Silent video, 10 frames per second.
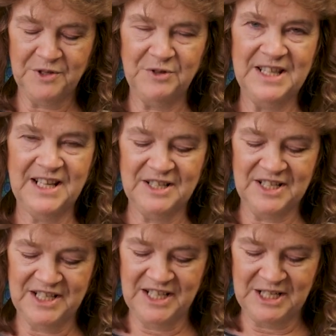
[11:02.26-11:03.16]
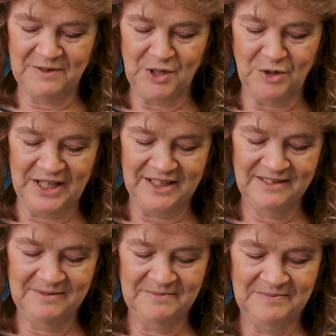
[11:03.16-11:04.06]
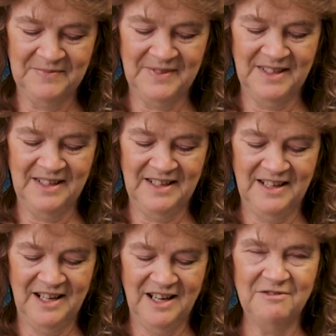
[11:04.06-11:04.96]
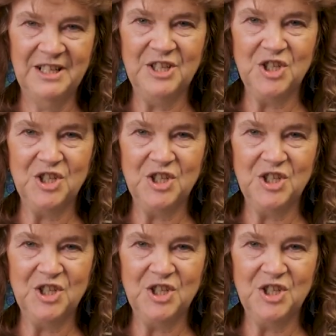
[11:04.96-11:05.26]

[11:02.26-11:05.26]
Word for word: three thousand Years of Longing. I really